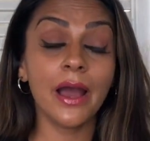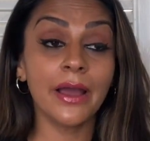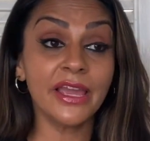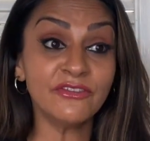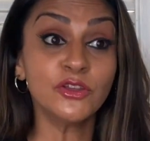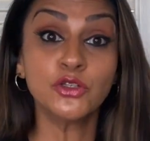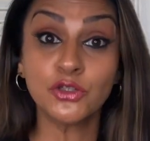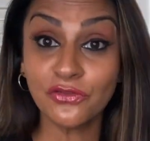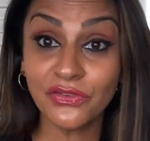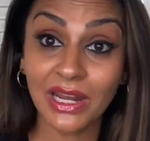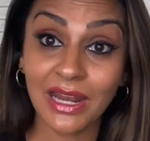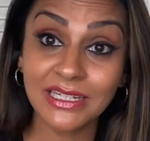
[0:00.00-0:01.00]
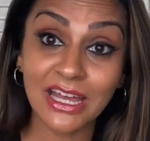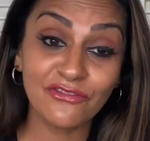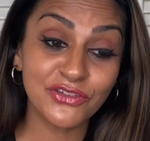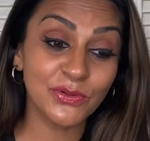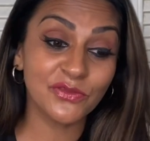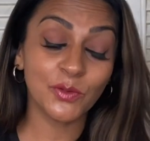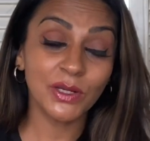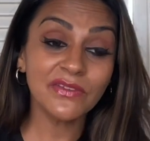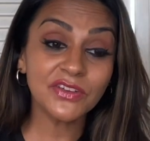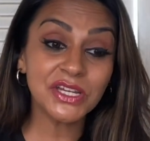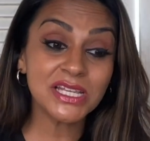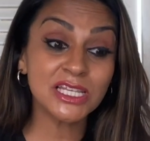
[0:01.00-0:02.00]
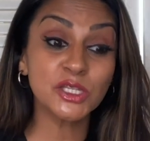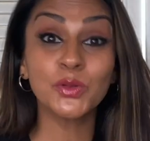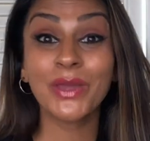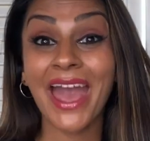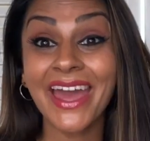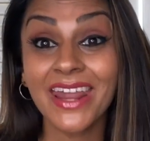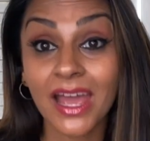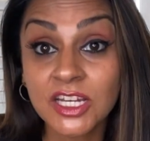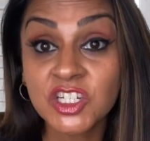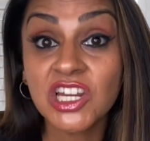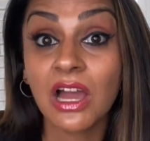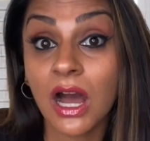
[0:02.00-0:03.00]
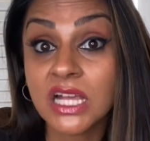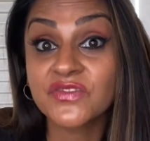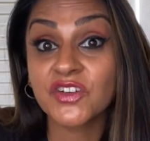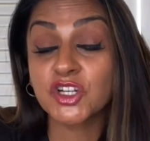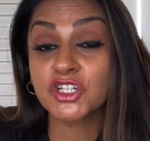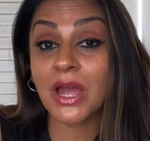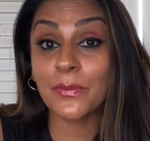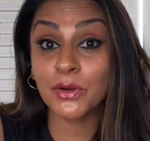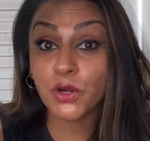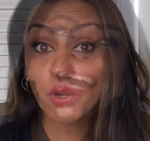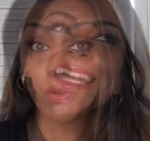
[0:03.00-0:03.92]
if you do feel uncomfortable for whatever reason, you can actually ask for a chaperone.